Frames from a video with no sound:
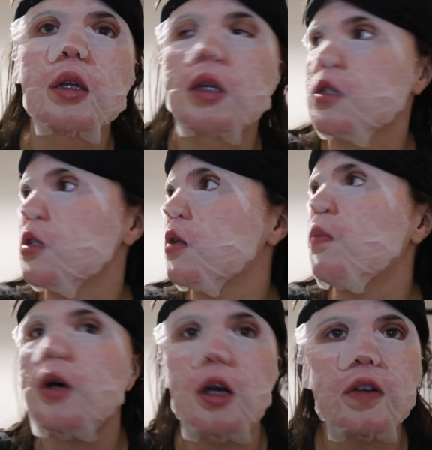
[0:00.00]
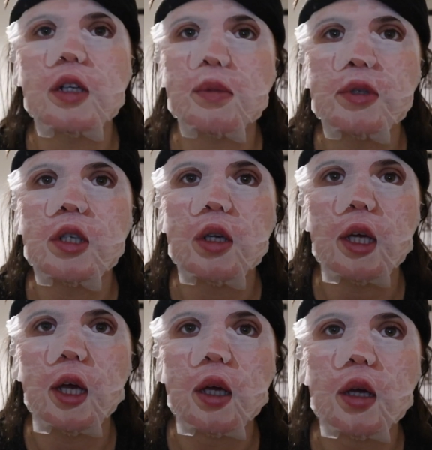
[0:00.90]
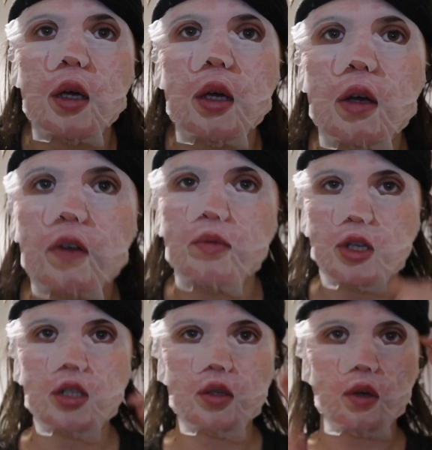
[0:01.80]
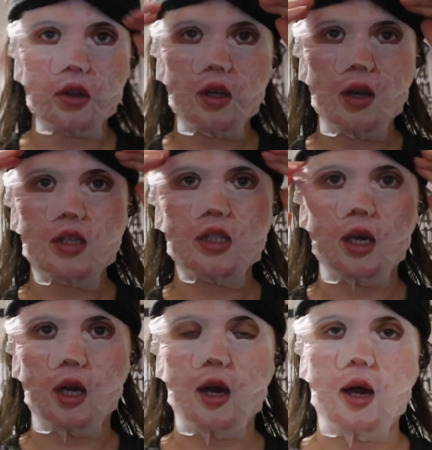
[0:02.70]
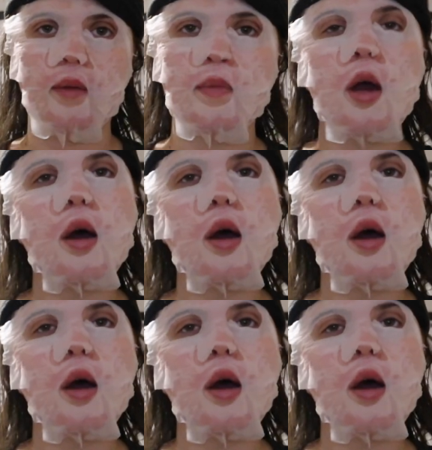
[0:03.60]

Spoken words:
this is the perfect opportunity for me to talk through that skincare.